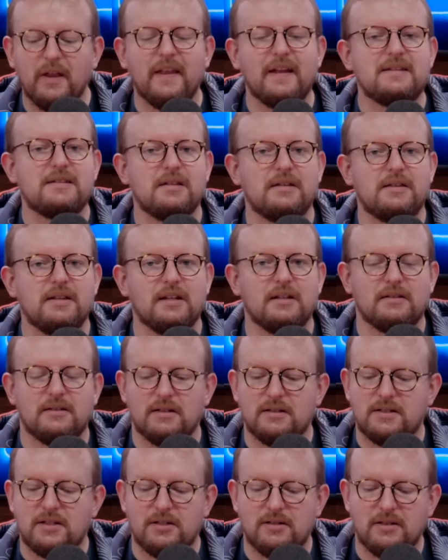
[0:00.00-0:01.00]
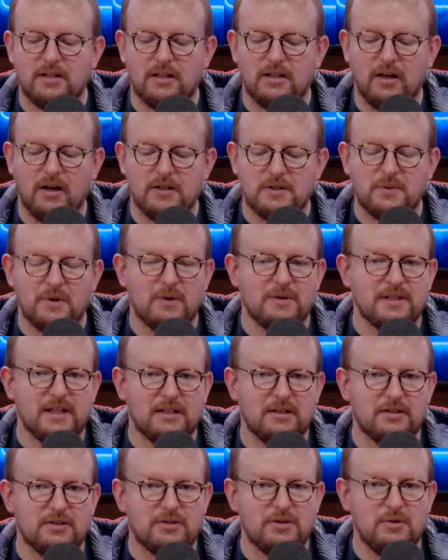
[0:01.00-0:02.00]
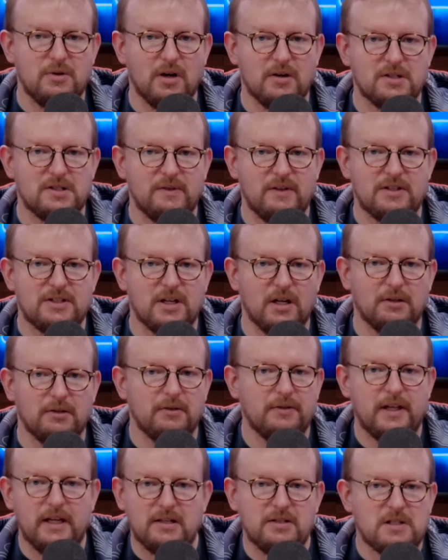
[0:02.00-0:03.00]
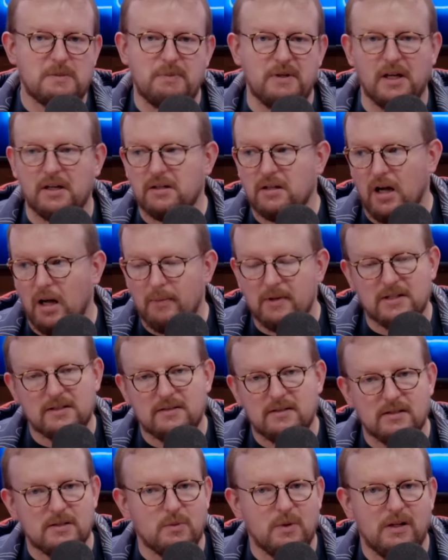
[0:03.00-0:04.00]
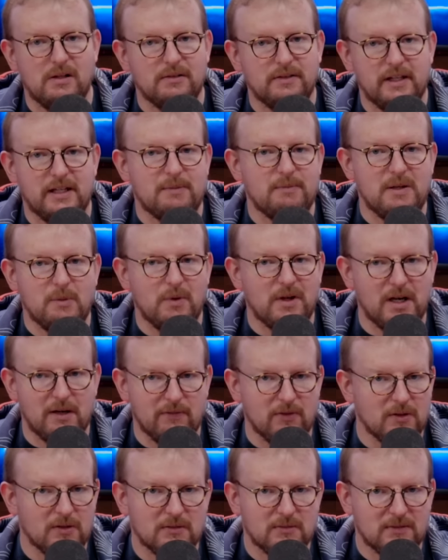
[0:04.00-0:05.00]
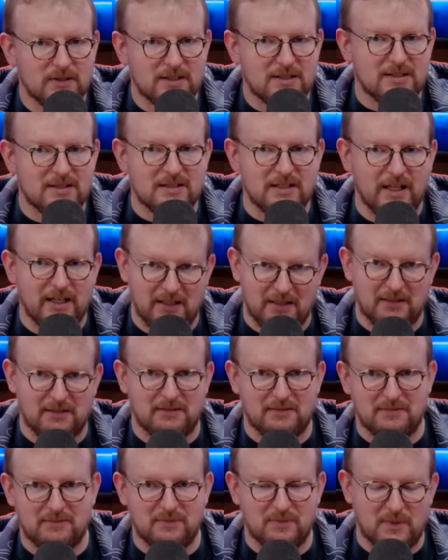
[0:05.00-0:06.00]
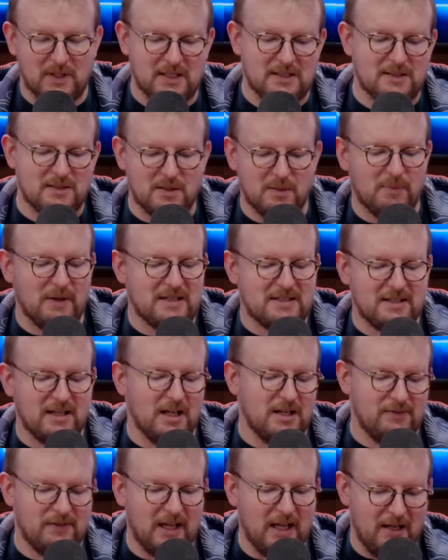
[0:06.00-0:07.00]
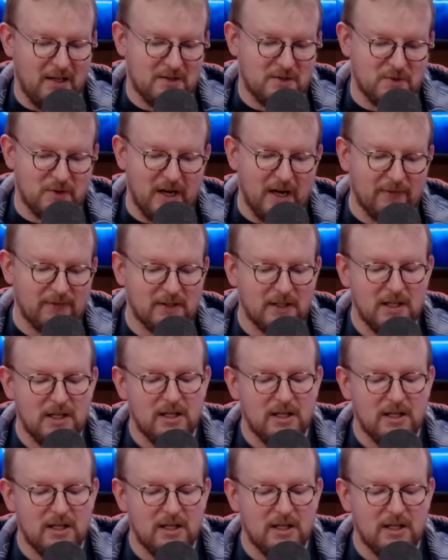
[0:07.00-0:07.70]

yeah, that's the thing. The cards, when I was like the 2 cards of each color, they can just be uncommons as well. They can be whatever. This is like, it's the best kind of chaos draft.